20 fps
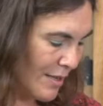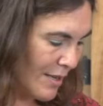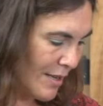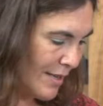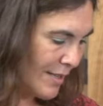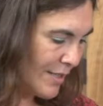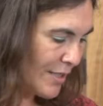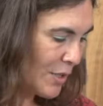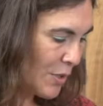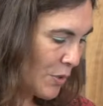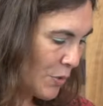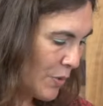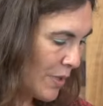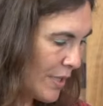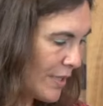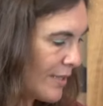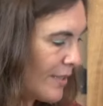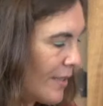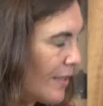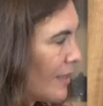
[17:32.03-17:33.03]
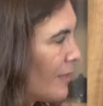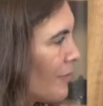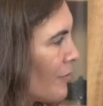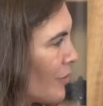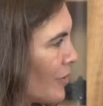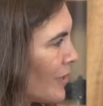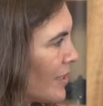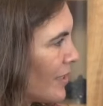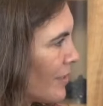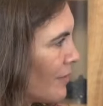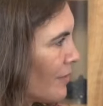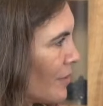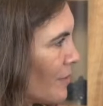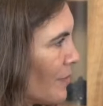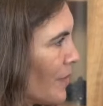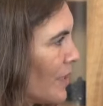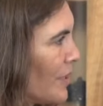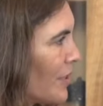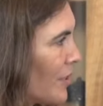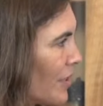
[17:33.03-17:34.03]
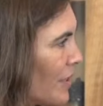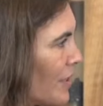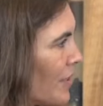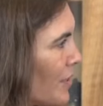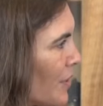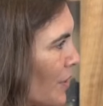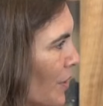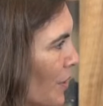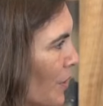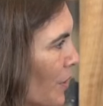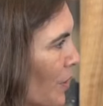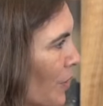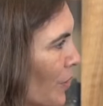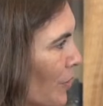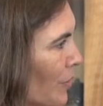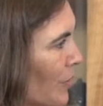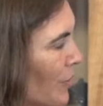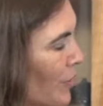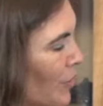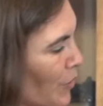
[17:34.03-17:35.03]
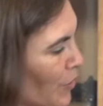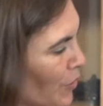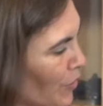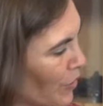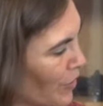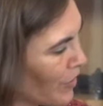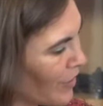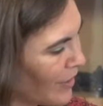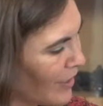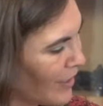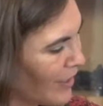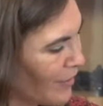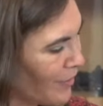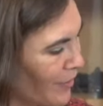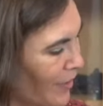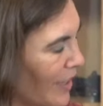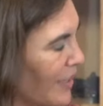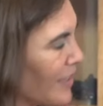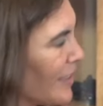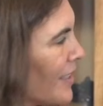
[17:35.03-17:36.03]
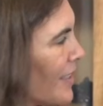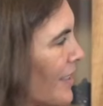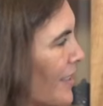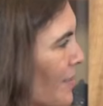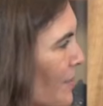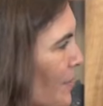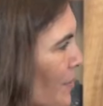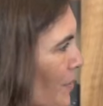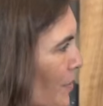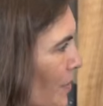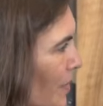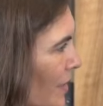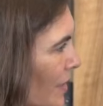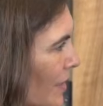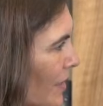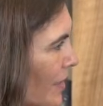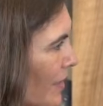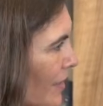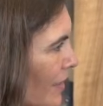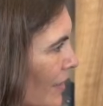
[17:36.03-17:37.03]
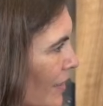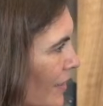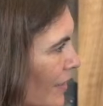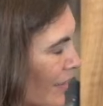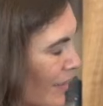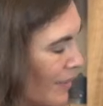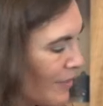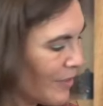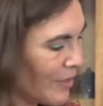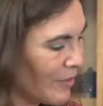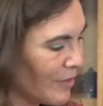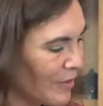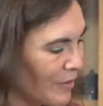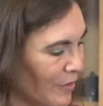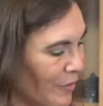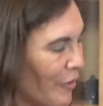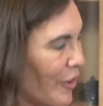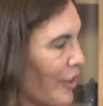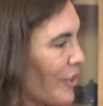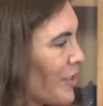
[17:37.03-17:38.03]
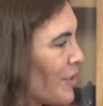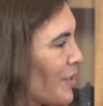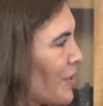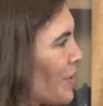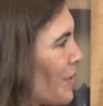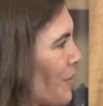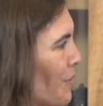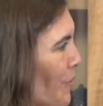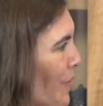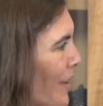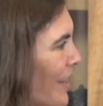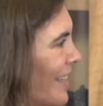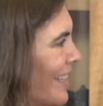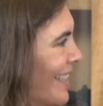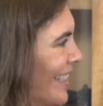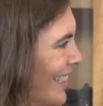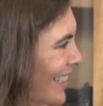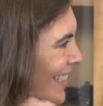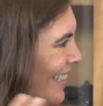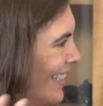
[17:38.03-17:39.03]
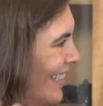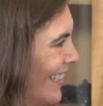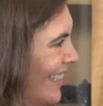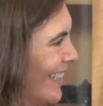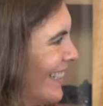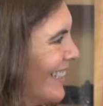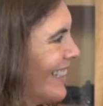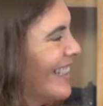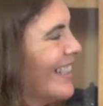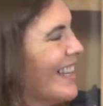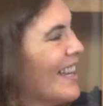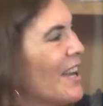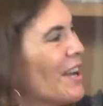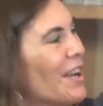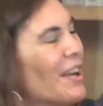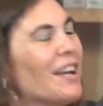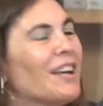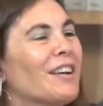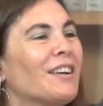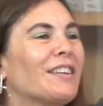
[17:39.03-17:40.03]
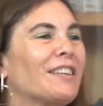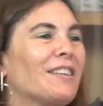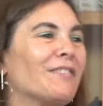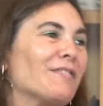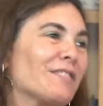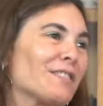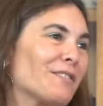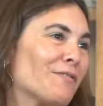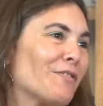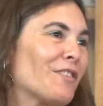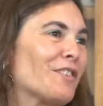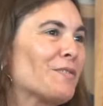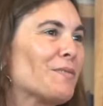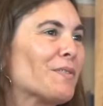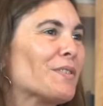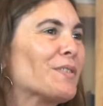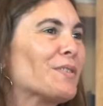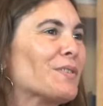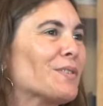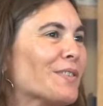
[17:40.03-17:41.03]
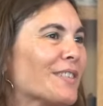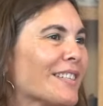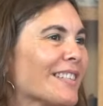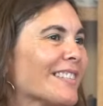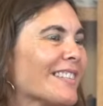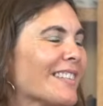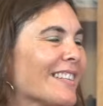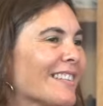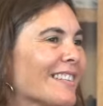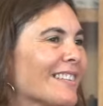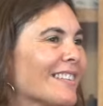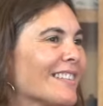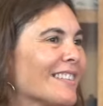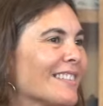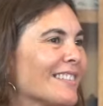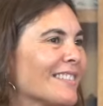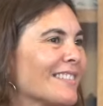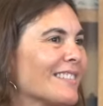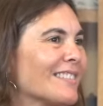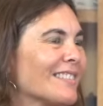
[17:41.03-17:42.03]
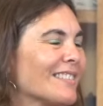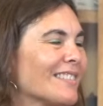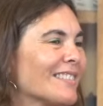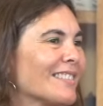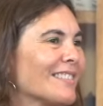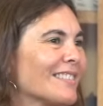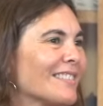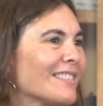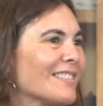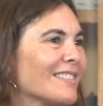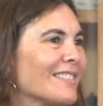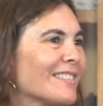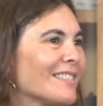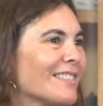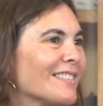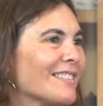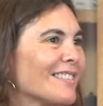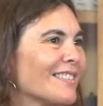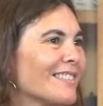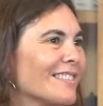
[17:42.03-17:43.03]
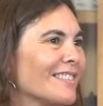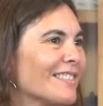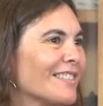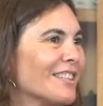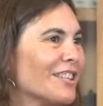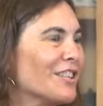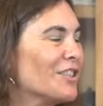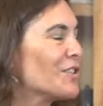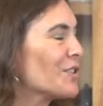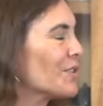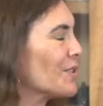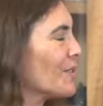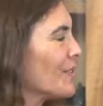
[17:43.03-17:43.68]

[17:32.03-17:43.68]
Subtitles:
secrete and influence inflammation. So your findings will be a very fresh way, give us a fresh way to look at the issue.